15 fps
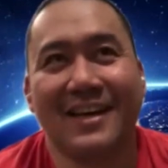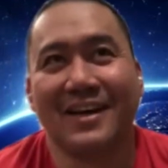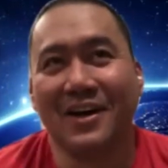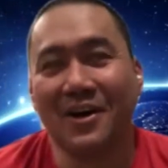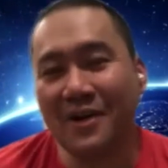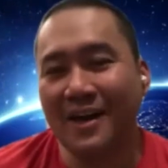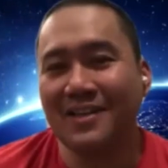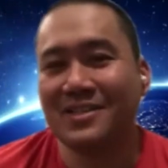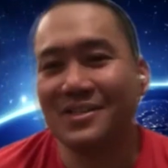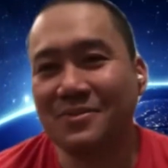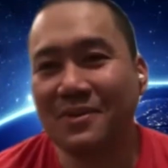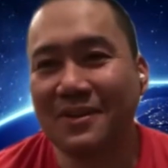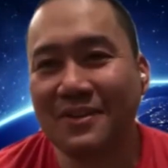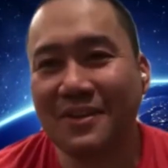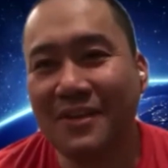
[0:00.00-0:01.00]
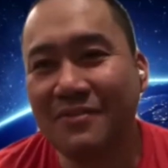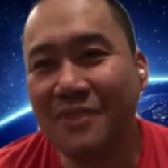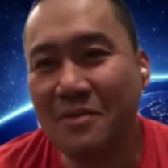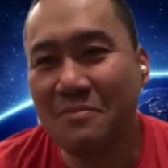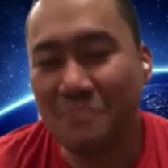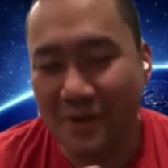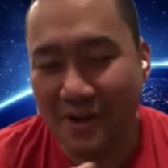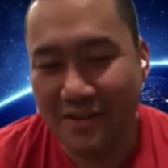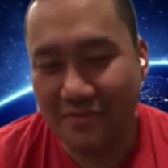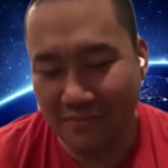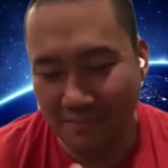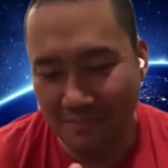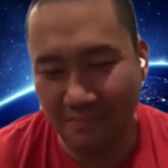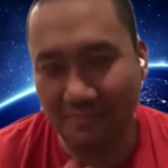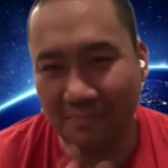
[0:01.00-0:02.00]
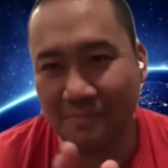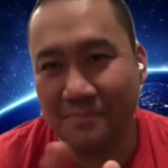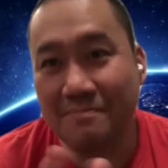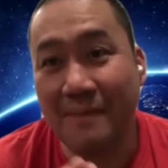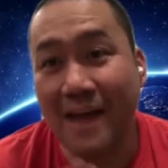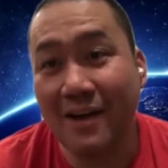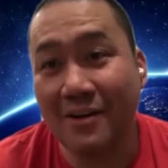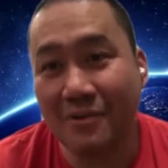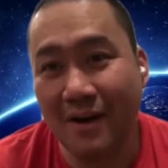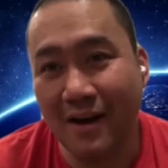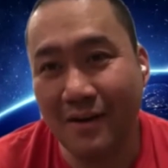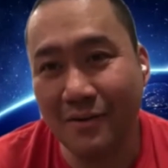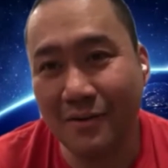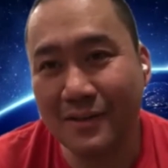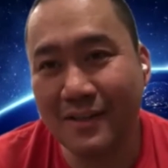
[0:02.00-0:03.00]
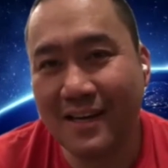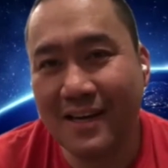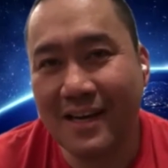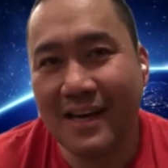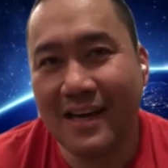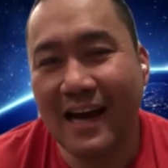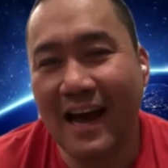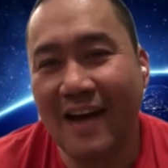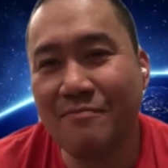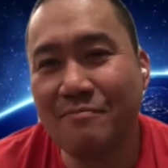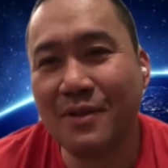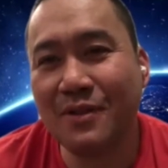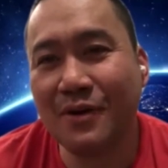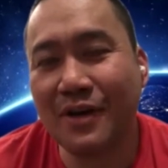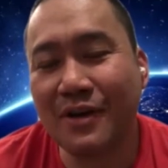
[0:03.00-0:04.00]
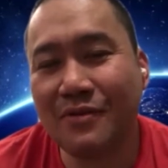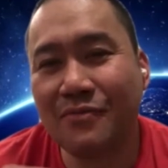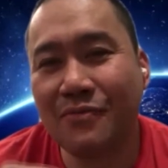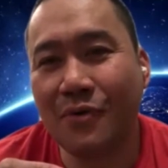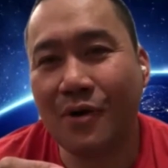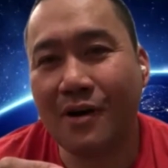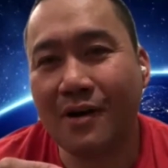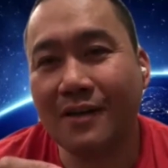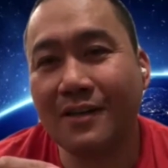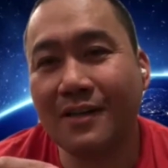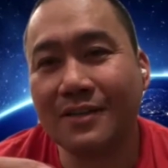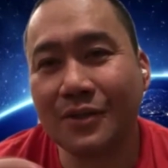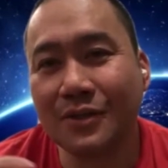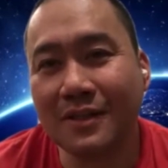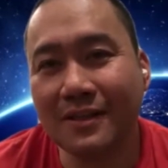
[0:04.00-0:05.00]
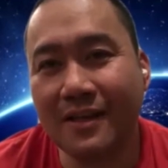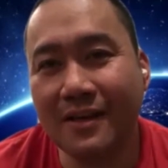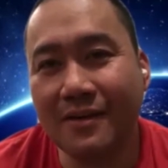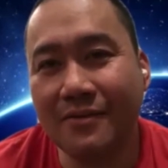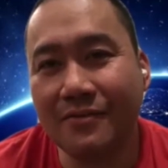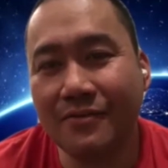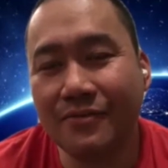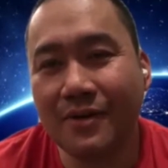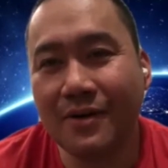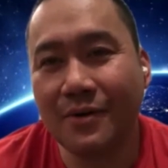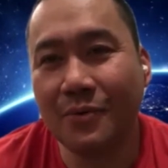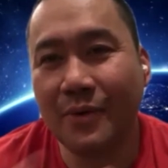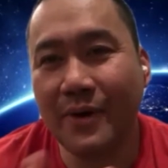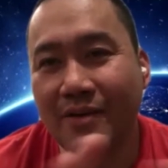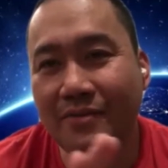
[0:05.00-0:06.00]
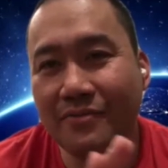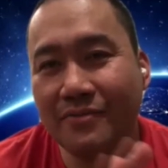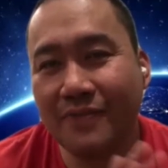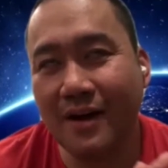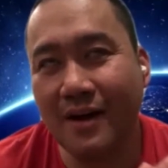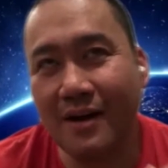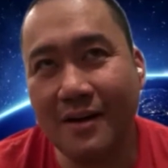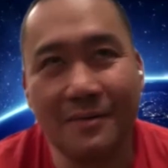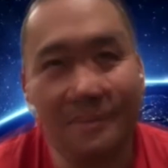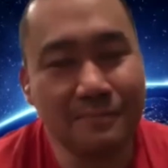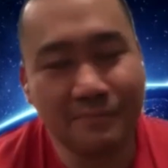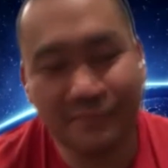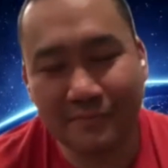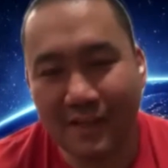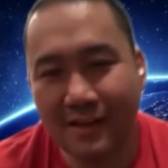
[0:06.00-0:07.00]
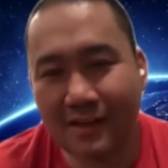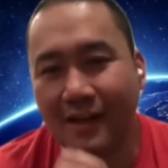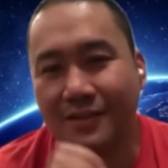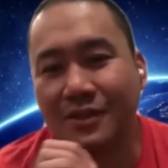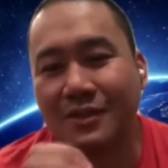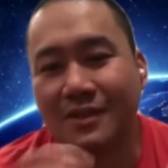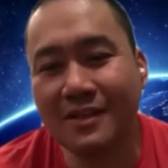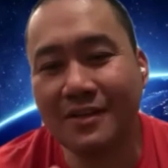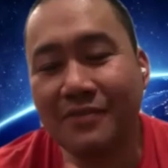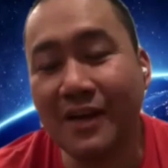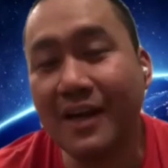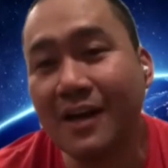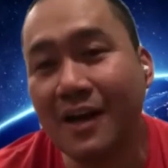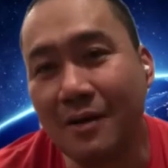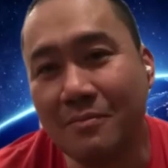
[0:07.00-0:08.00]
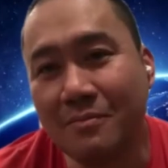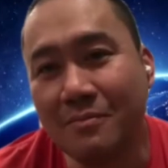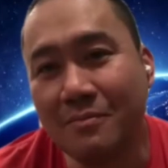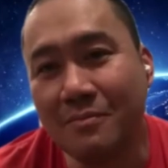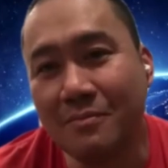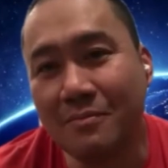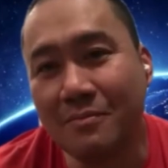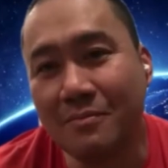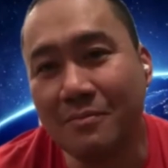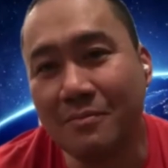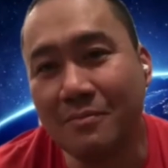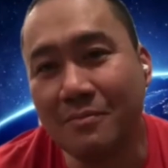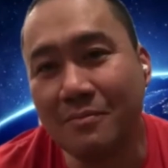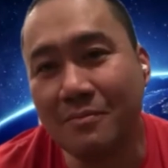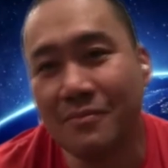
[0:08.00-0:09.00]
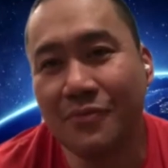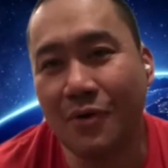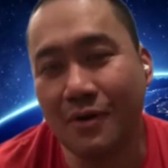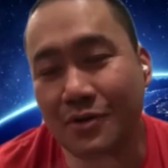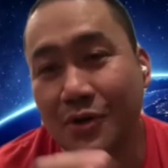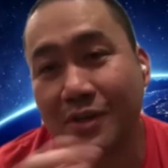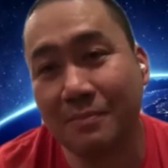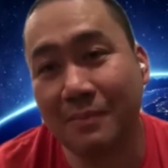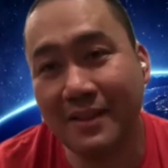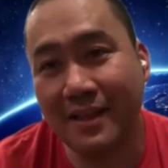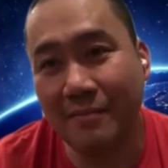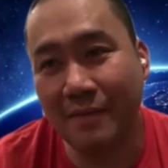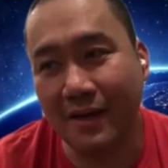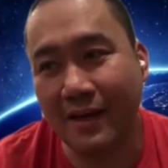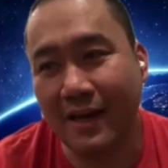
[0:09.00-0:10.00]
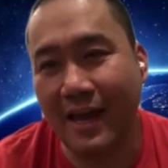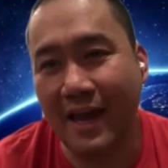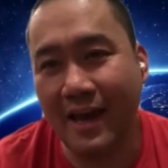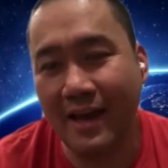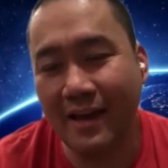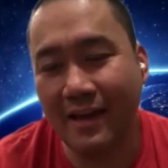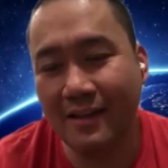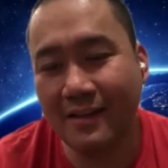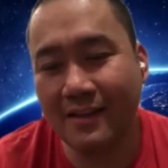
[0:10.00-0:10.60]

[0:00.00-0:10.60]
Okay, I just wanted to give you a brief background. I've been looking for an alternative way of alternative income for during the pandemic, and